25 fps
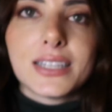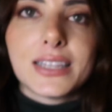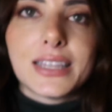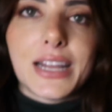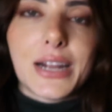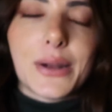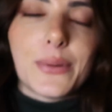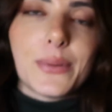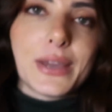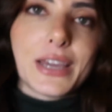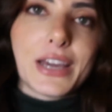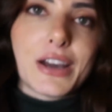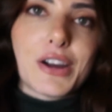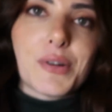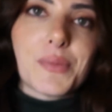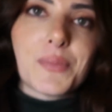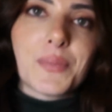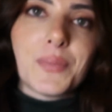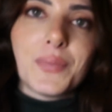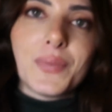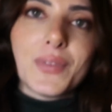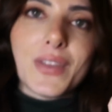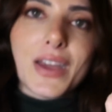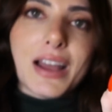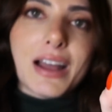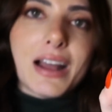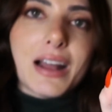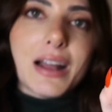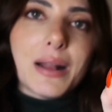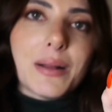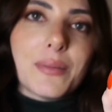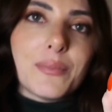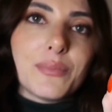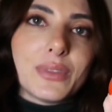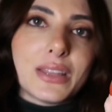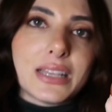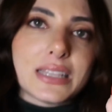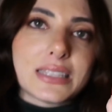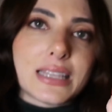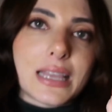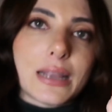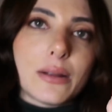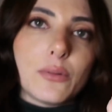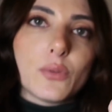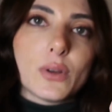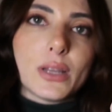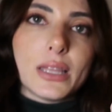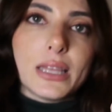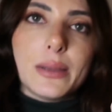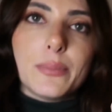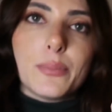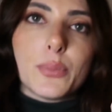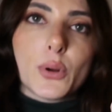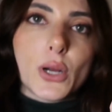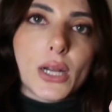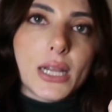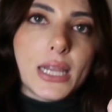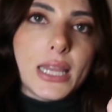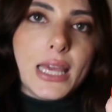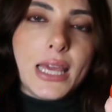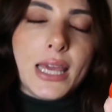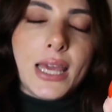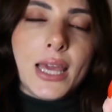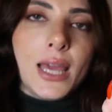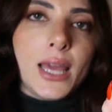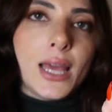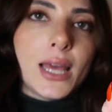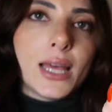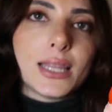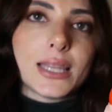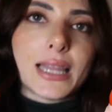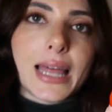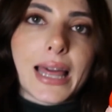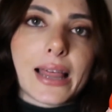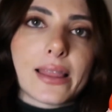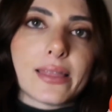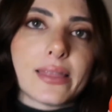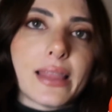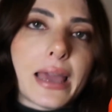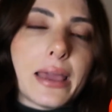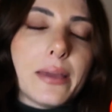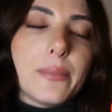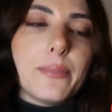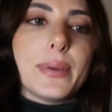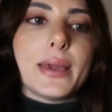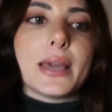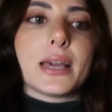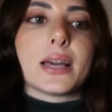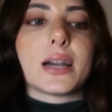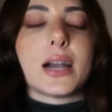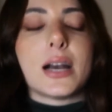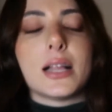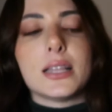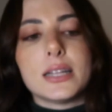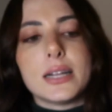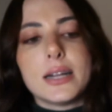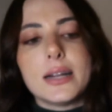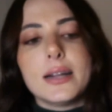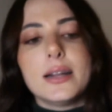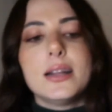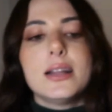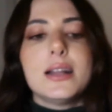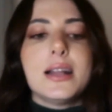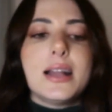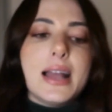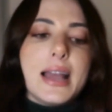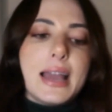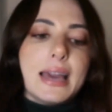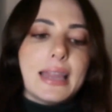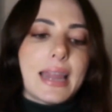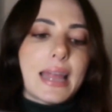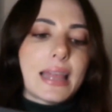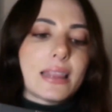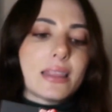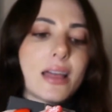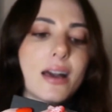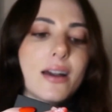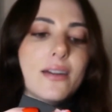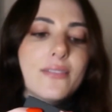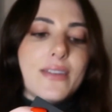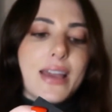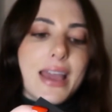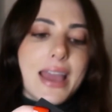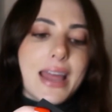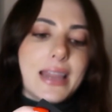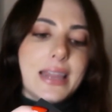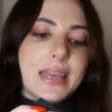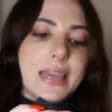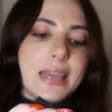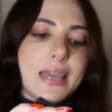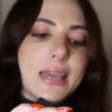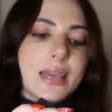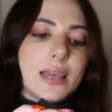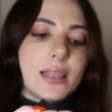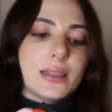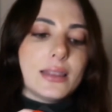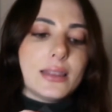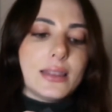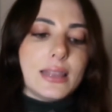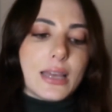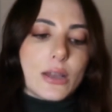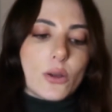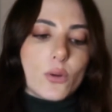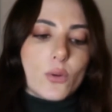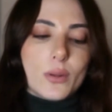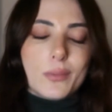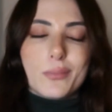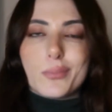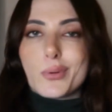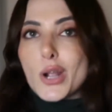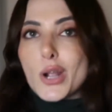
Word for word: There we go. Um, this like really pretty like light pink color and I love any liquid